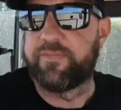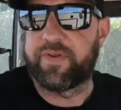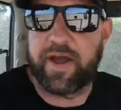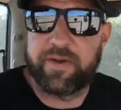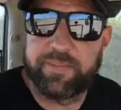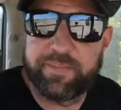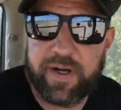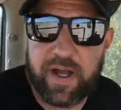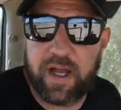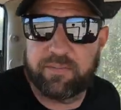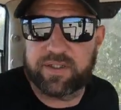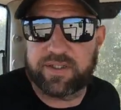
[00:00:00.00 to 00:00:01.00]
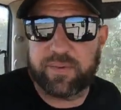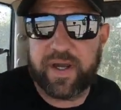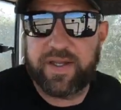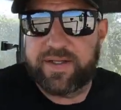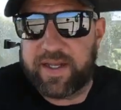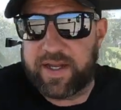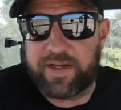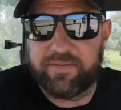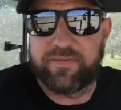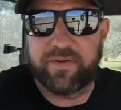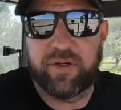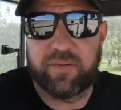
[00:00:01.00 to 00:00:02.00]
So I upped it to
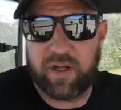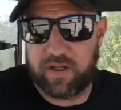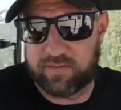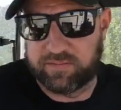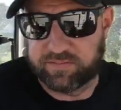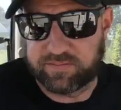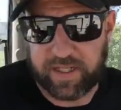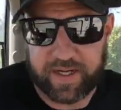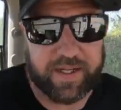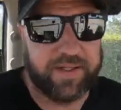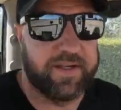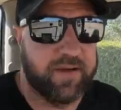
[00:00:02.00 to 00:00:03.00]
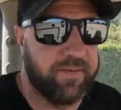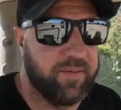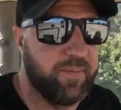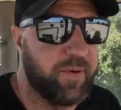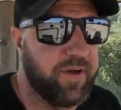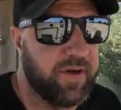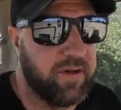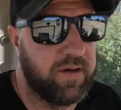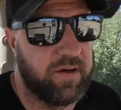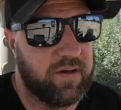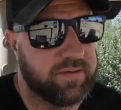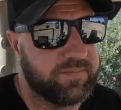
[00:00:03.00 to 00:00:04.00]
18 for a little while, and it seemed to be putting a
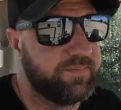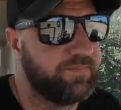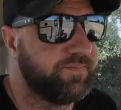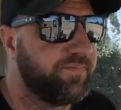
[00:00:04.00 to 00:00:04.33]
lot on.